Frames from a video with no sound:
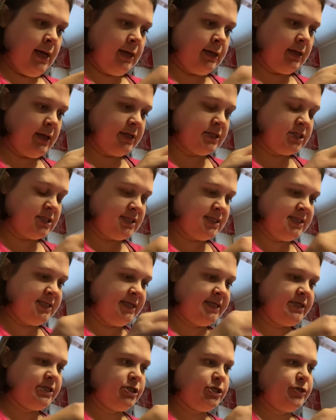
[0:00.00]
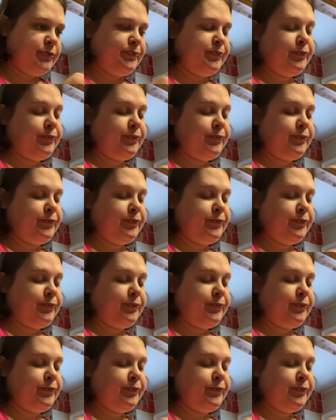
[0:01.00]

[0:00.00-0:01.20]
Lost a stitch.